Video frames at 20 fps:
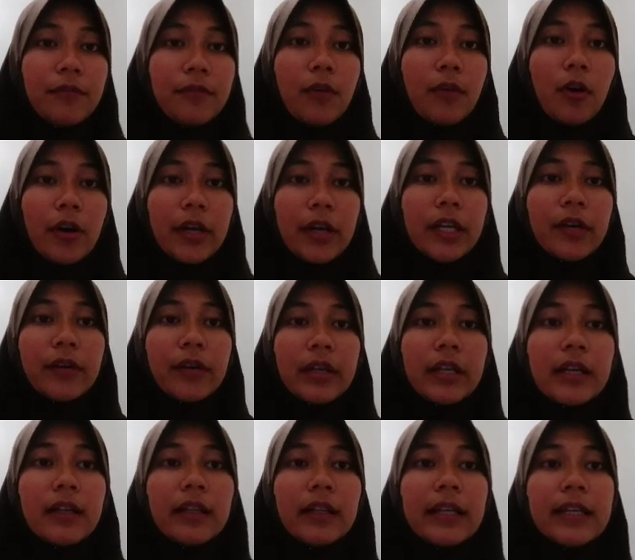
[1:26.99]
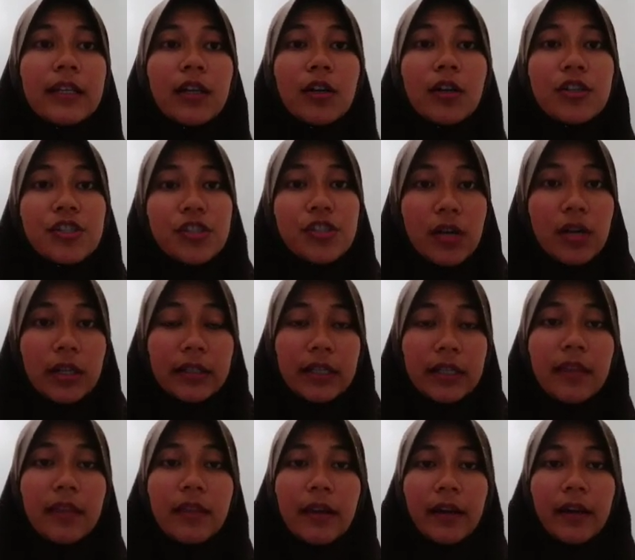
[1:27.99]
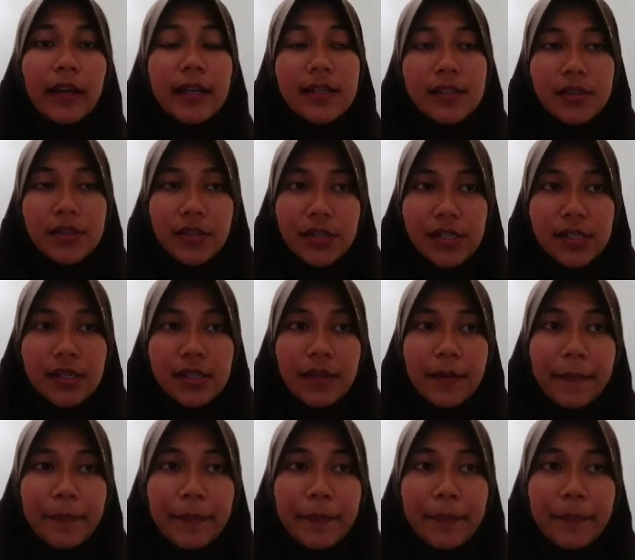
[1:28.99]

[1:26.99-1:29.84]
or critical in constructing their answers.